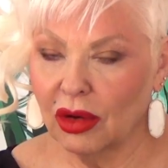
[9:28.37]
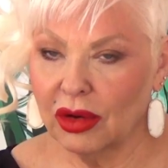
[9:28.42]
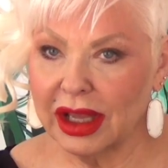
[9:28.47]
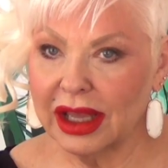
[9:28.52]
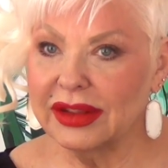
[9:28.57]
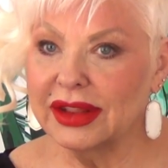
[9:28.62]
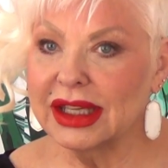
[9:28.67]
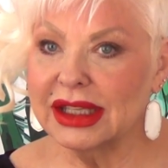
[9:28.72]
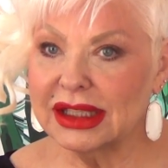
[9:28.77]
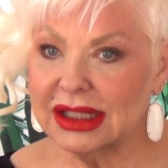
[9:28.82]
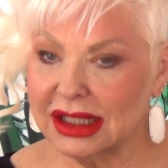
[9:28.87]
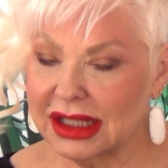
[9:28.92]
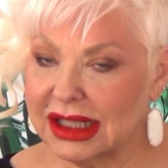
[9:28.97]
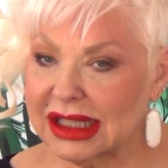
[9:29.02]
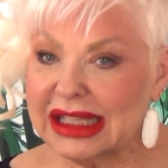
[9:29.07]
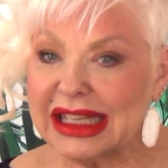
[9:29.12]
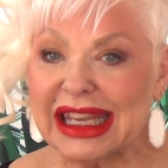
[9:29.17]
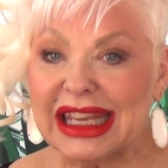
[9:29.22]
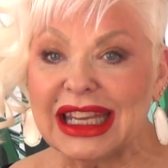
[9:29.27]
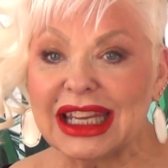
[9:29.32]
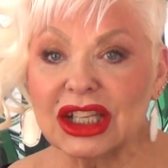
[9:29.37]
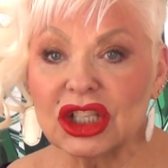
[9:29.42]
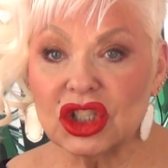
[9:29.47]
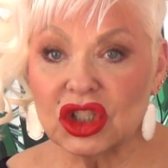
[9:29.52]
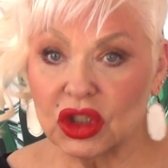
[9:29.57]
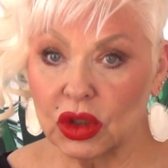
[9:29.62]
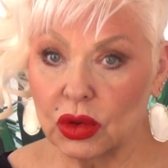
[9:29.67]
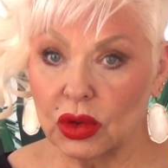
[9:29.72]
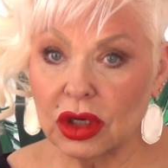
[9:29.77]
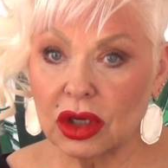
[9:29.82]
Okay, this is
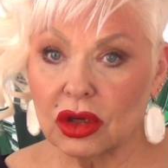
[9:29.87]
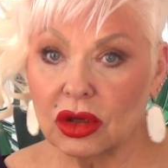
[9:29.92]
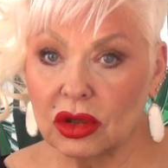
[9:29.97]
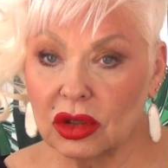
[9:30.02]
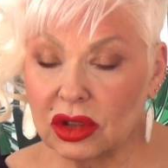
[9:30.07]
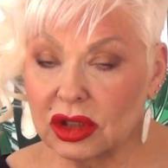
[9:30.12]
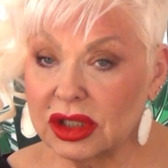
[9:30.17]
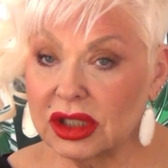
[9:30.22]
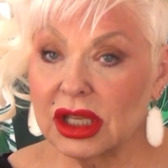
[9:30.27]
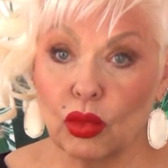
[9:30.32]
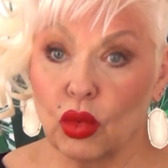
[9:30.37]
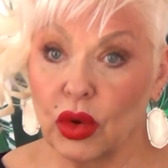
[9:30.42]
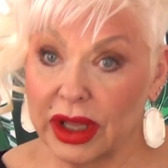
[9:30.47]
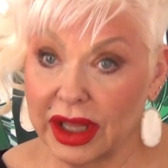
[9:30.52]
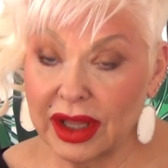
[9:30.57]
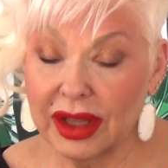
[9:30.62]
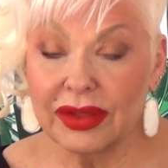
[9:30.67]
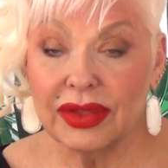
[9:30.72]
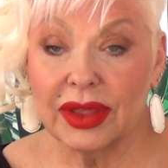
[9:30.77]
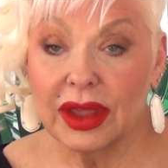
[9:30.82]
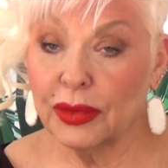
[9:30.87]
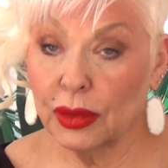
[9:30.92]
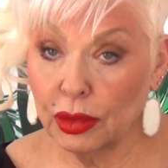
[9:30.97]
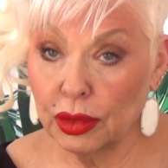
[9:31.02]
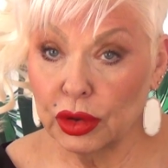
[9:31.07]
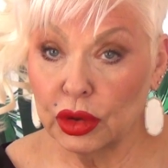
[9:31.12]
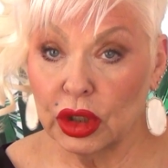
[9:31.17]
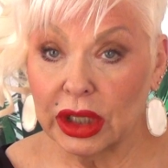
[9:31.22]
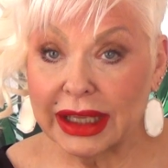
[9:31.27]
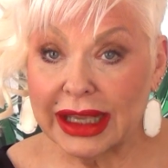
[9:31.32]
SkinCeuticals with
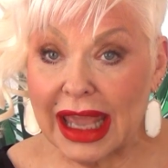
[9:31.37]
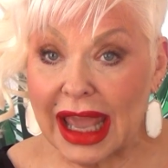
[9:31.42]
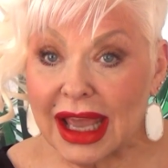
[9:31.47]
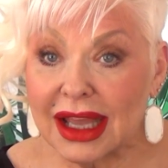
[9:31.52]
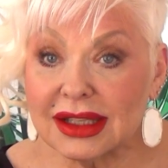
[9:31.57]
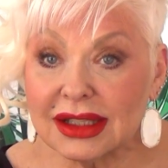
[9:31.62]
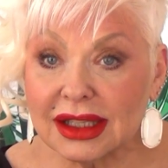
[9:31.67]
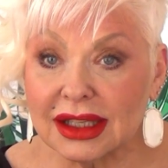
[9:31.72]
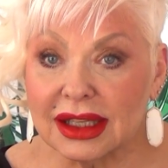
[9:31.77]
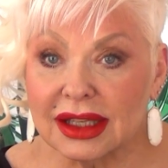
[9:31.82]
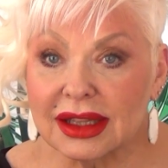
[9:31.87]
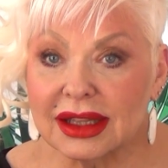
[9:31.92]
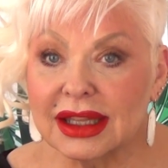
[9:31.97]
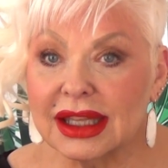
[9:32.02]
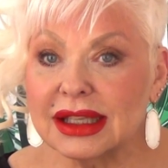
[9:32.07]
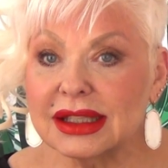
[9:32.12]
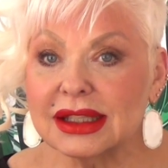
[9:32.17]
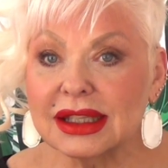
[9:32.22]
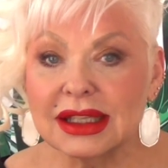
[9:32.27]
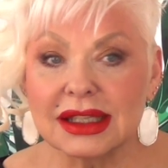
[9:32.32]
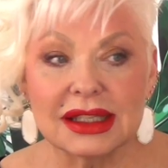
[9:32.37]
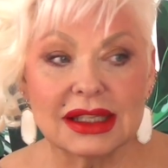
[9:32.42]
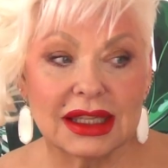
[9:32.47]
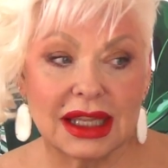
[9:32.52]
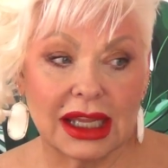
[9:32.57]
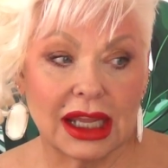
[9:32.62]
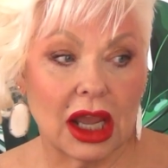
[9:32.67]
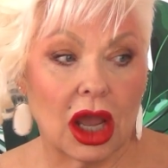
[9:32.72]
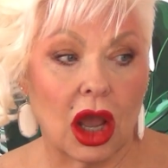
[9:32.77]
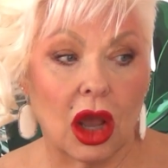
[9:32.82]
ferulic acid. This is
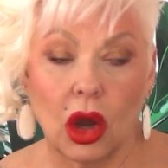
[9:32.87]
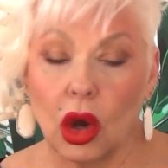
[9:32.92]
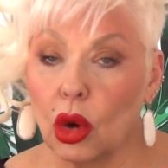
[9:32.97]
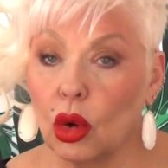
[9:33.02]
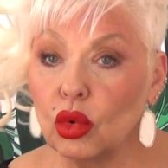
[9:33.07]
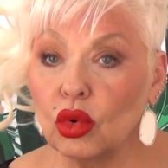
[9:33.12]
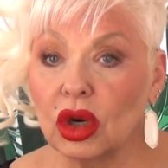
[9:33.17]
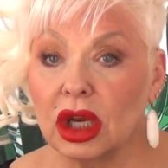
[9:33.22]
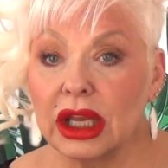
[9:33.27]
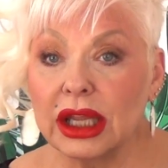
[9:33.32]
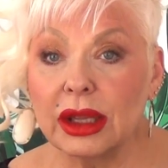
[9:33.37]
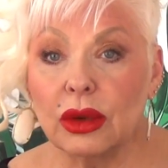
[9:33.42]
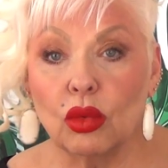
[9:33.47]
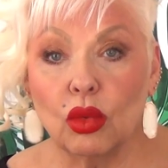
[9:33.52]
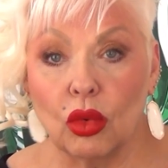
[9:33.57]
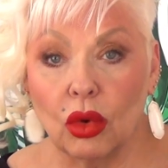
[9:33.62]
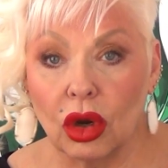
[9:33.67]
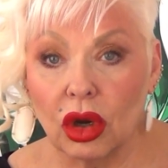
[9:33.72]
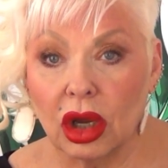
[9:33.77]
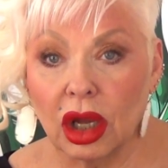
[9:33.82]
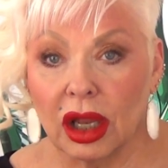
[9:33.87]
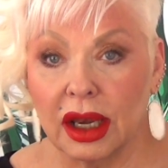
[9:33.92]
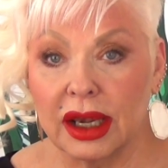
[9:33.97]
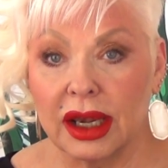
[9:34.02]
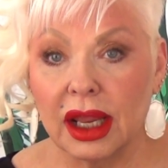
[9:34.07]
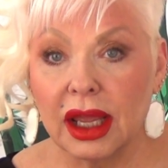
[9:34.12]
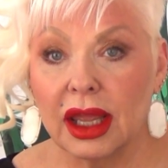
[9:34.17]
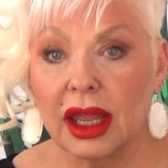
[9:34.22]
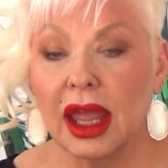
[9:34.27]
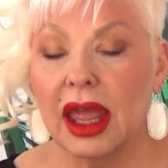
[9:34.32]
the only
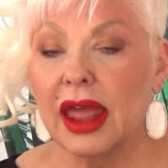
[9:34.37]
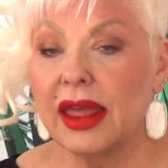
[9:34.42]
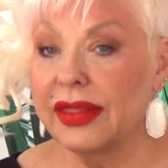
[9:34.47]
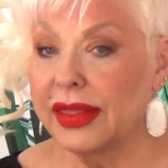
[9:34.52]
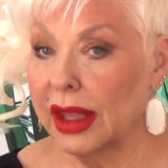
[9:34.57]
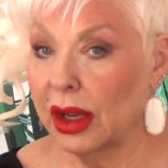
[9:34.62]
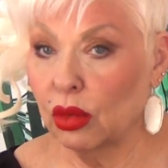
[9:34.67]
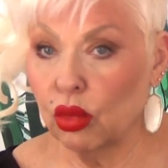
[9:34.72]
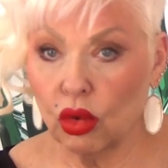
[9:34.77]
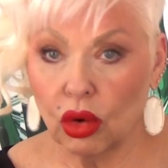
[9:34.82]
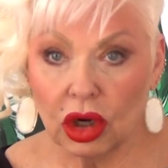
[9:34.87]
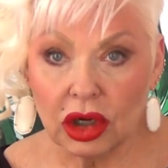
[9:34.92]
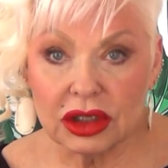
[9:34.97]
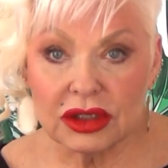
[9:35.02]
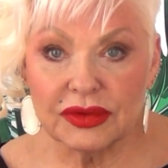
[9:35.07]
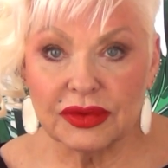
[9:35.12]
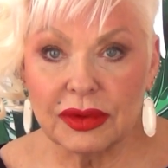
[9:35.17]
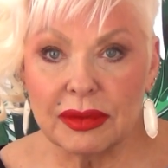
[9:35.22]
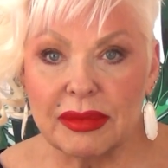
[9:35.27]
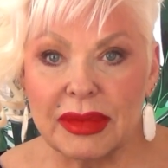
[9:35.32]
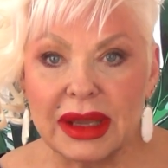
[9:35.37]
one that works for